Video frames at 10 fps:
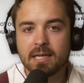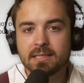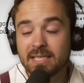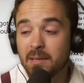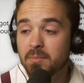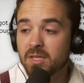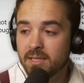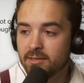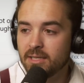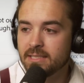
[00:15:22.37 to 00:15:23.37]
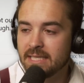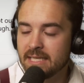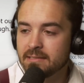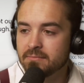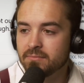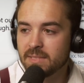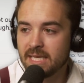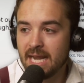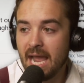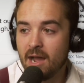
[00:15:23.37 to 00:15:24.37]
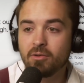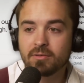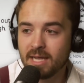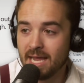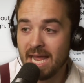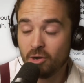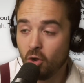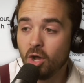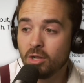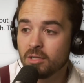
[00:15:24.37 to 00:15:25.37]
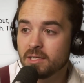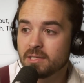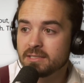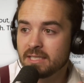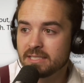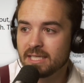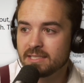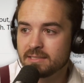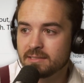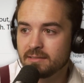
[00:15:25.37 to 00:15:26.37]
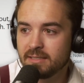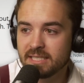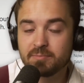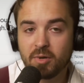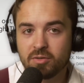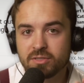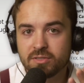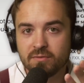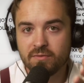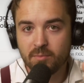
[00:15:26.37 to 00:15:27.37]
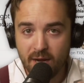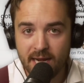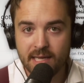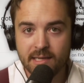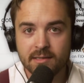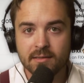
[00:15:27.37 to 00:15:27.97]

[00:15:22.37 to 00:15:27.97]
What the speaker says: Some clearly didn't get out at all, such as this post from Reddit.